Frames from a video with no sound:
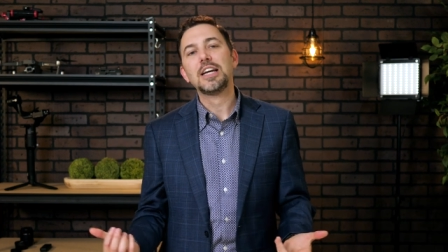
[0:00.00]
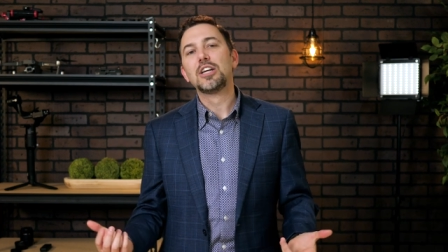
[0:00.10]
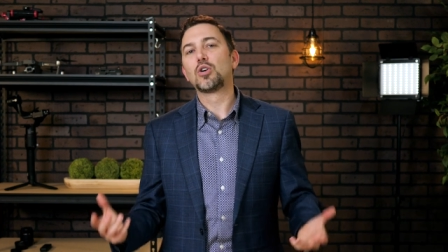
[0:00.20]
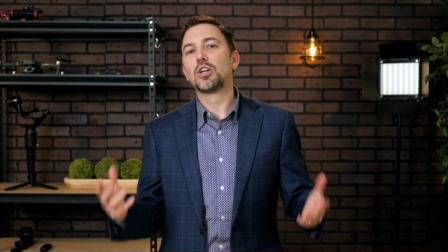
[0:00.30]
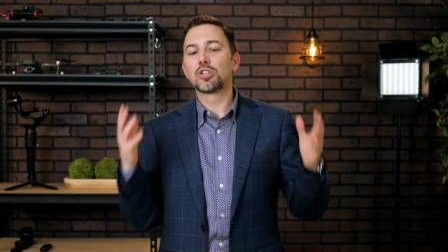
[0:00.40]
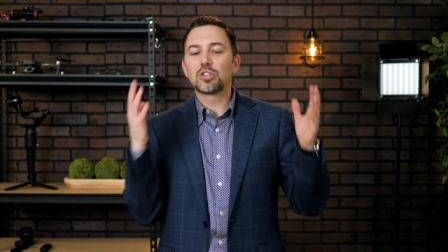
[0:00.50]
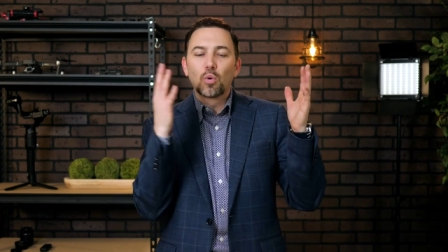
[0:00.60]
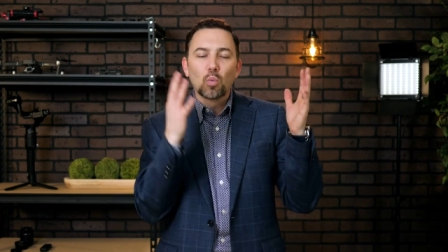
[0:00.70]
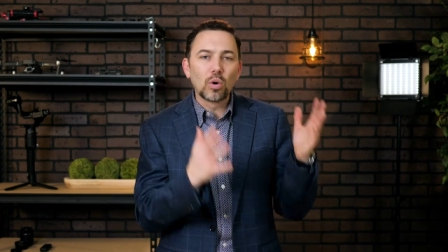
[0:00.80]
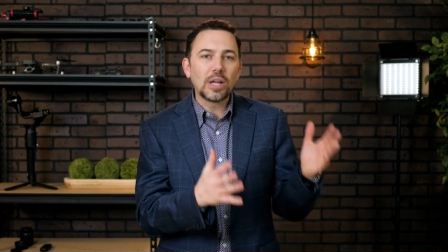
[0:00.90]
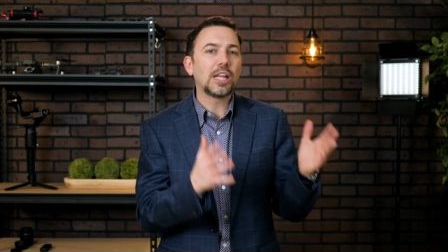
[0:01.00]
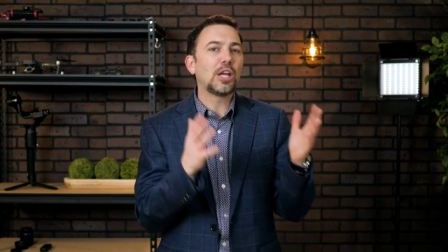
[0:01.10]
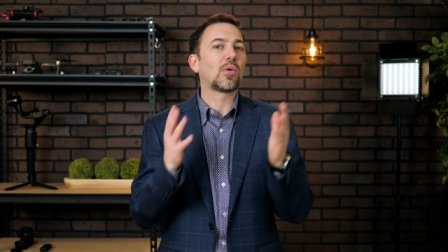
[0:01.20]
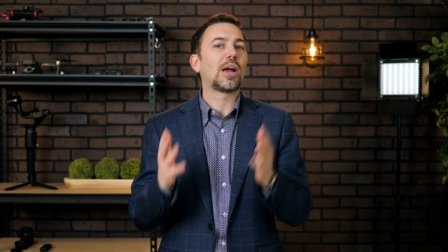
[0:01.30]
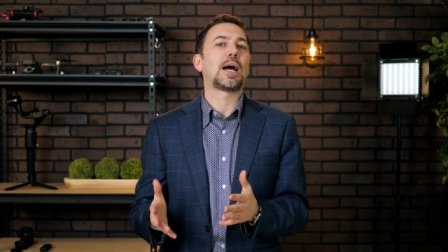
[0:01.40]
So it's just a really
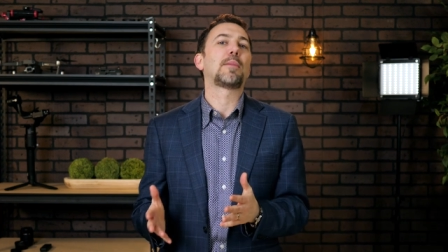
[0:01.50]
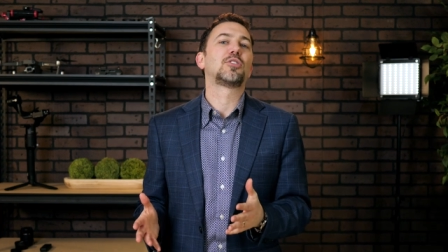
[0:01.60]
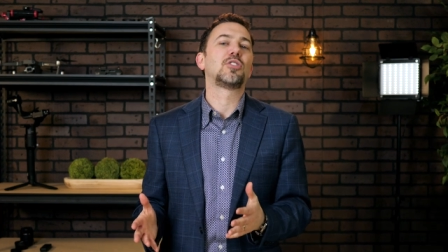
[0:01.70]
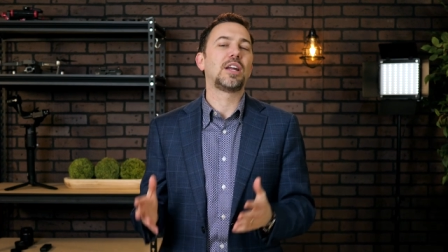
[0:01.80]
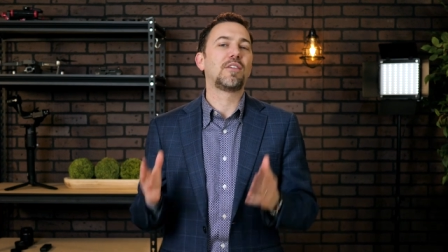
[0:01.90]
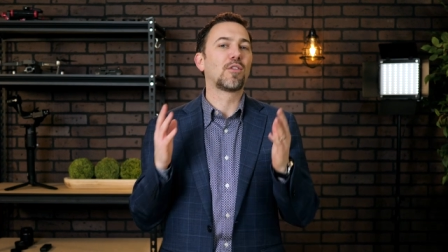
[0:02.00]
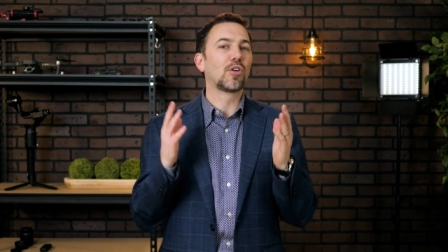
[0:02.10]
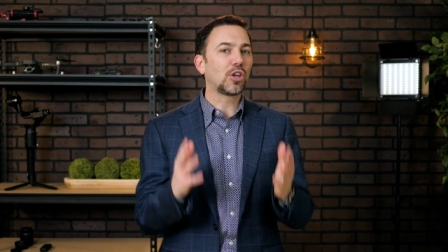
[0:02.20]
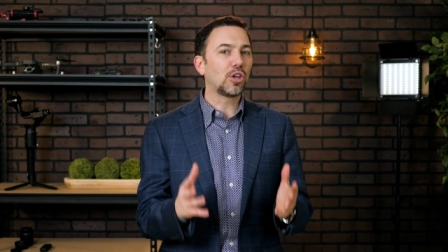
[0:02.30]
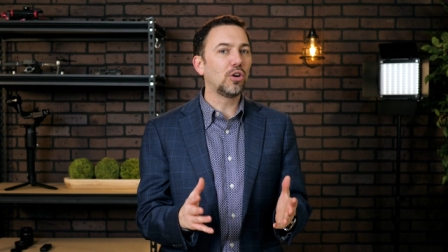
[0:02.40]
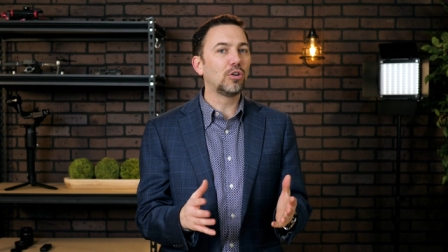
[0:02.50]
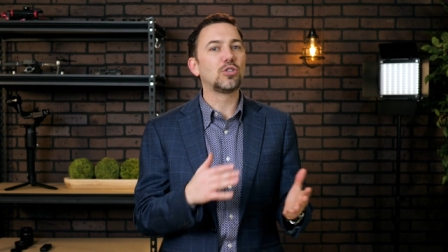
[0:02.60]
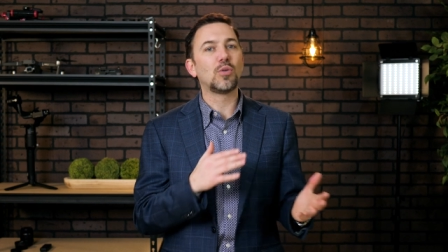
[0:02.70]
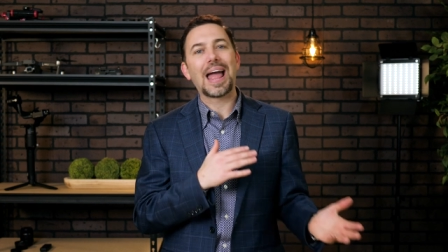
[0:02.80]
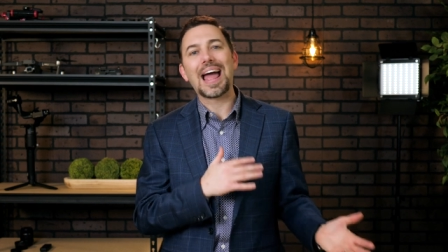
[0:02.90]
great opportunity for you
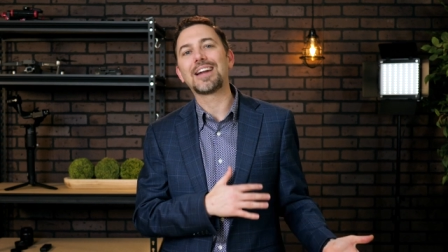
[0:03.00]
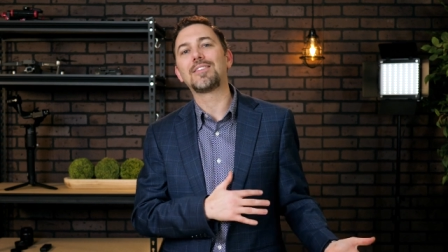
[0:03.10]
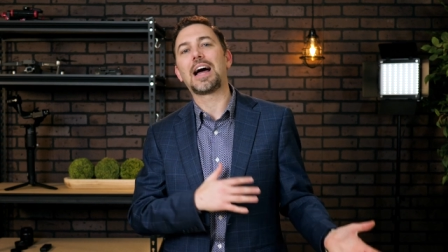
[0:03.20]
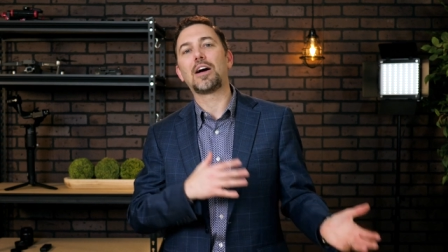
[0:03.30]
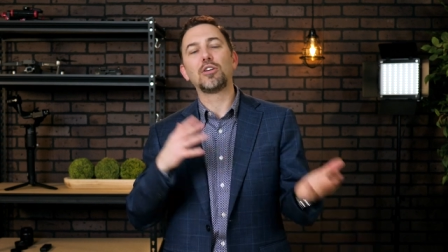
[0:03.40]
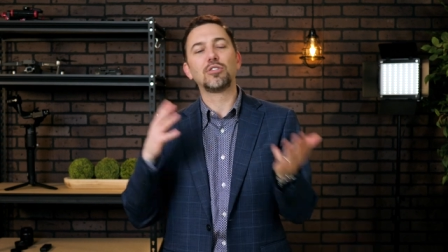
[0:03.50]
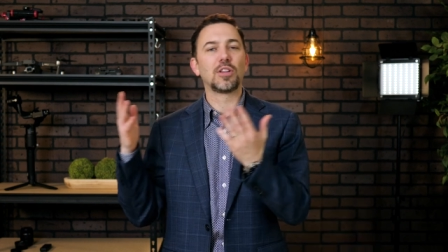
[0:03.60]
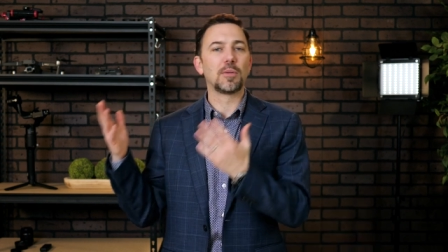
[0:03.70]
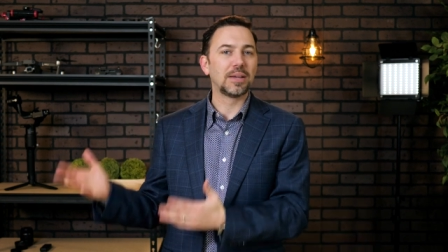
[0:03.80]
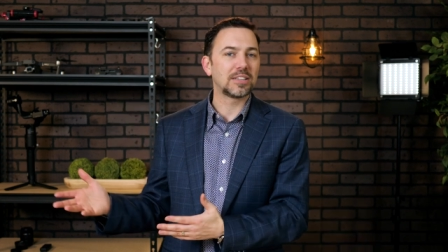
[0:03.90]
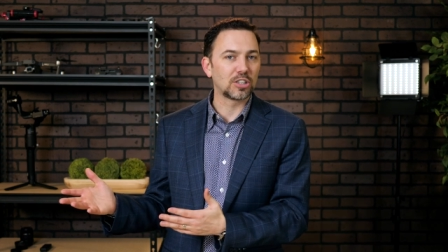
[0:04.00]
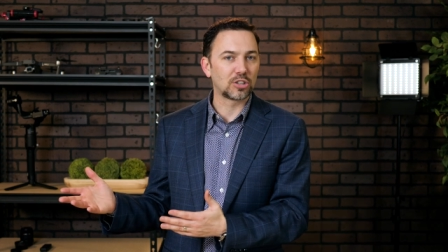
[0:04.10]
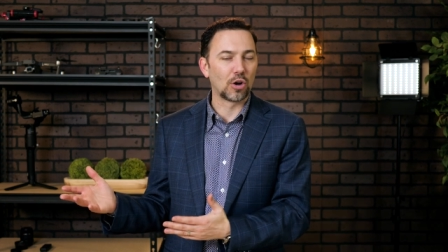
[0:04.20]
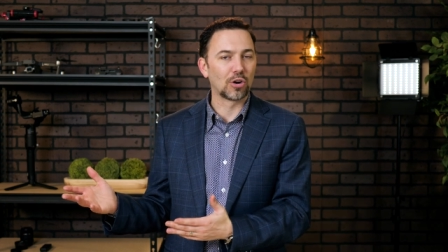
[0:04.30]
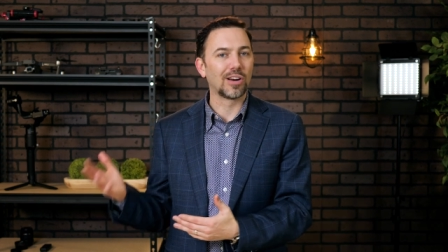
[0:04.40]
to add value to the business
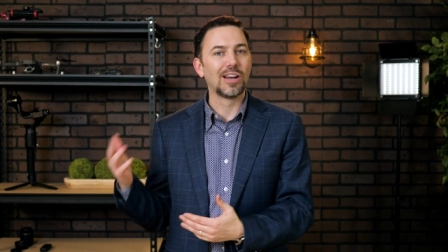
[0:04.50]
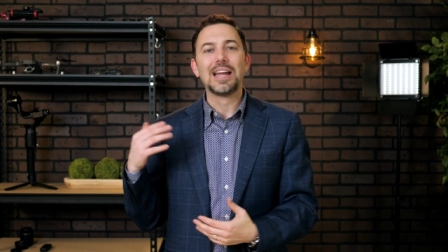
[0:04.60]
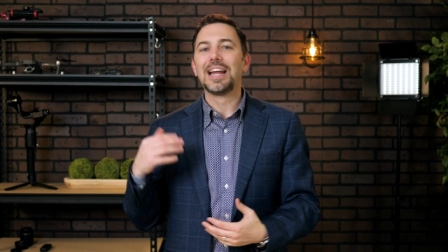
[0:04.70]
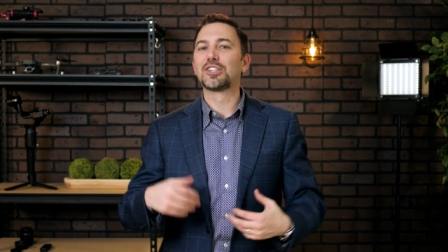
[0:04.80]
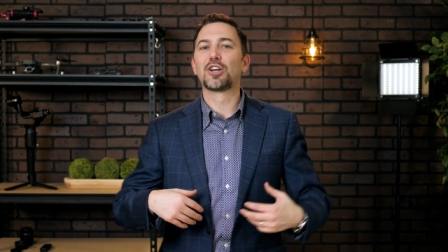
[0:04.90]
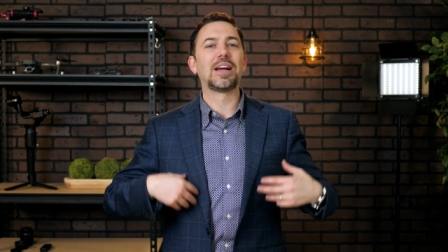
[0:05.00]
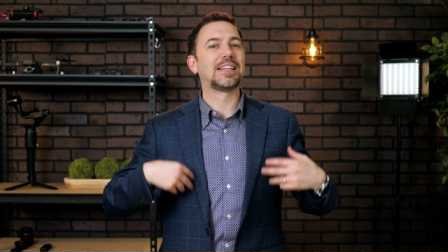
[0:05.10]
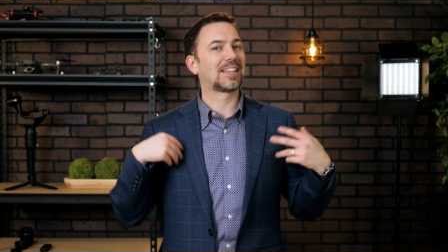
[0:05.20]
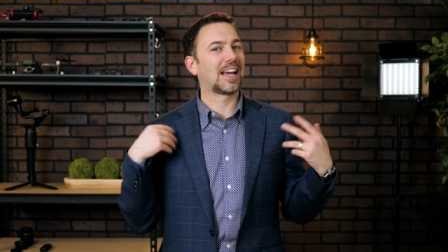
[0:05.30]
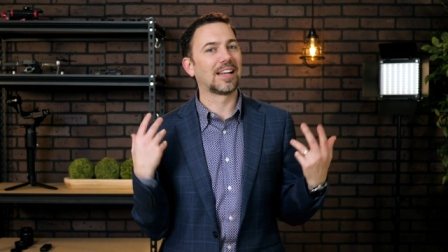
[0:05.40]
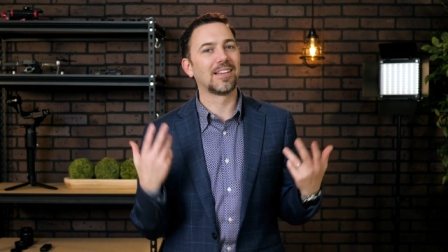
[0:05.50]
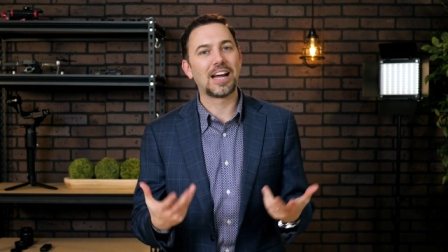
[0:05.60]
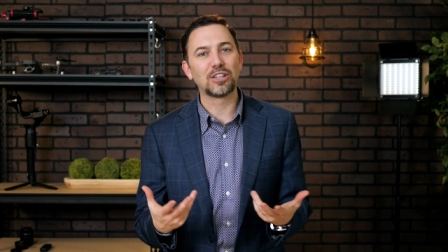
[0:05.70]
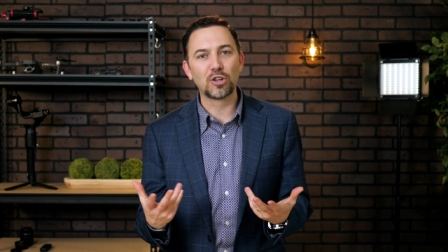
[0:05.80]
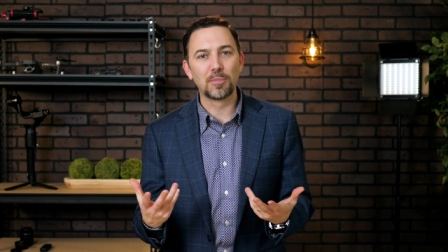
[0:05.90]
owner. It's a great
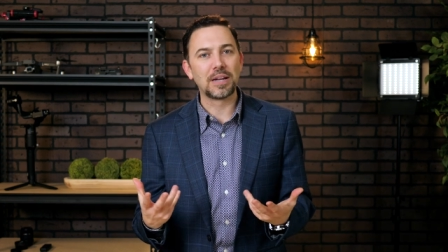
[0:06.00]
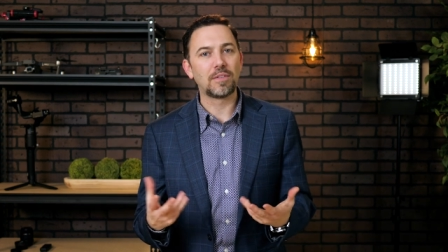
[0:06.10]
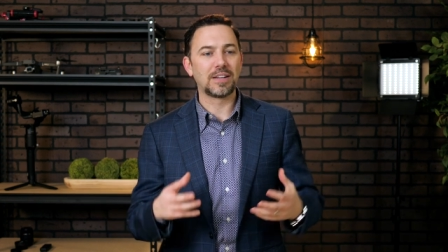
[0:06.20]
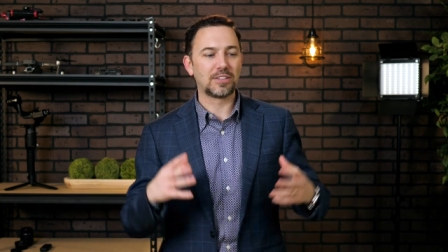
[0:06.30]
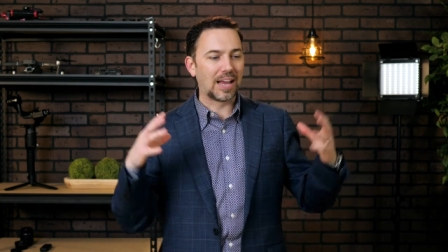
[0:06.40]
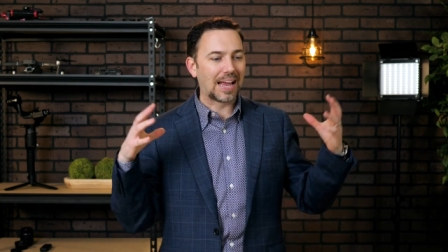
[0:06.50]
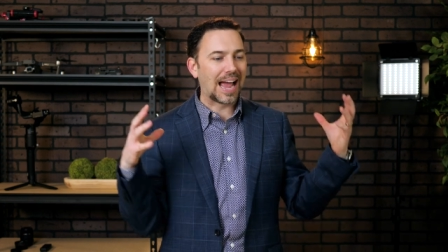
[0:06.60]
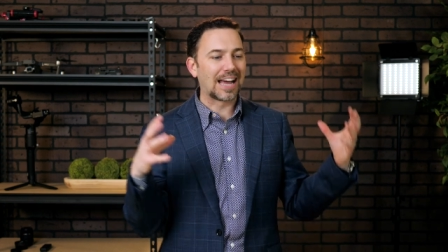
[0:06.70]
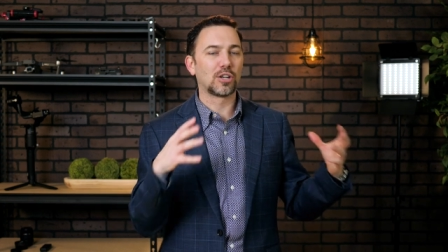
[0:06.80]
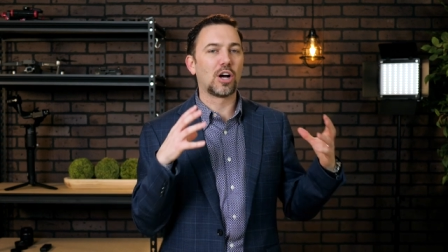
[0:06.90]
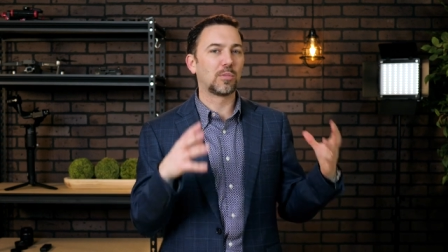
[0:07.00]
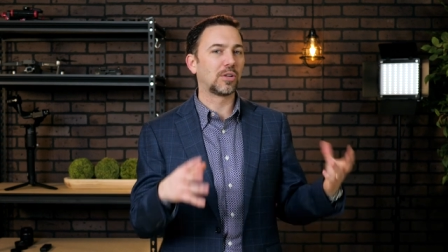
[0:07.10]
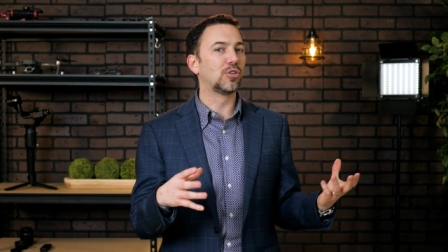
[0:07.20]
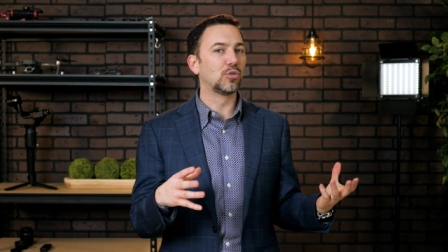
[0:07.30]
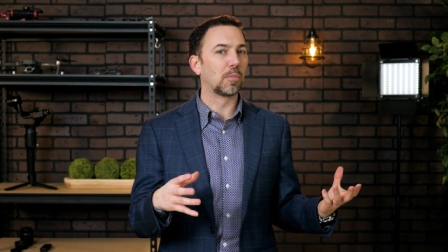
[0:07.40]
psychological benefit to add it on with
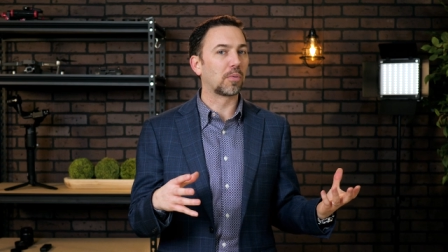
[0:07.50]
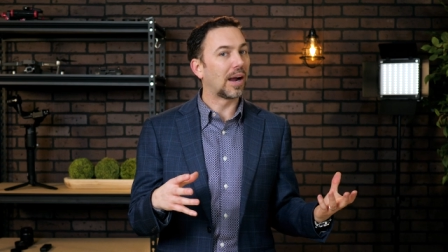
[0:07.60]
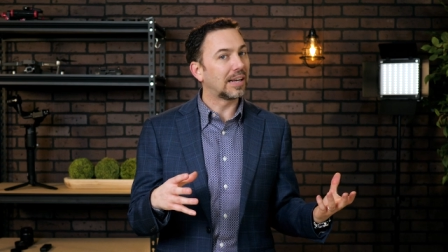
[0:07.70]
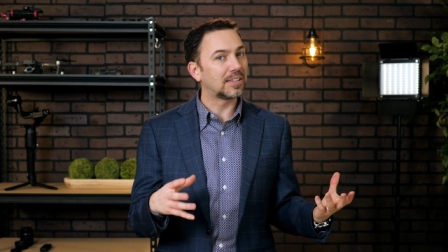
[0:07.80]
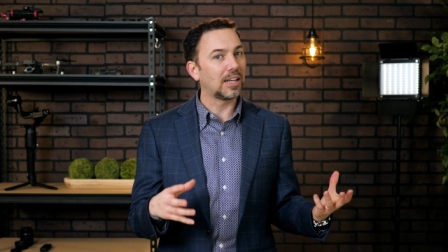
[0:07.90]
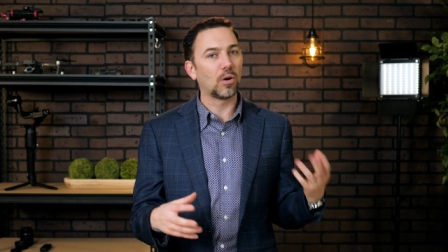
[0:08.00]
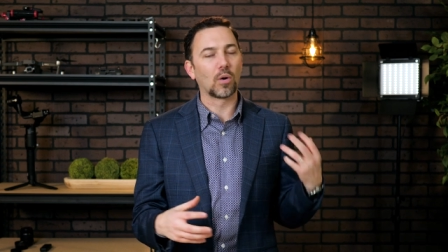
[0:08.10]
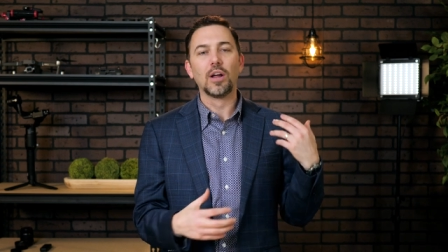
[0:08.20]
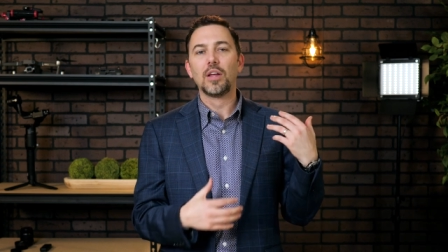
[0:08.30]
a dual pricing or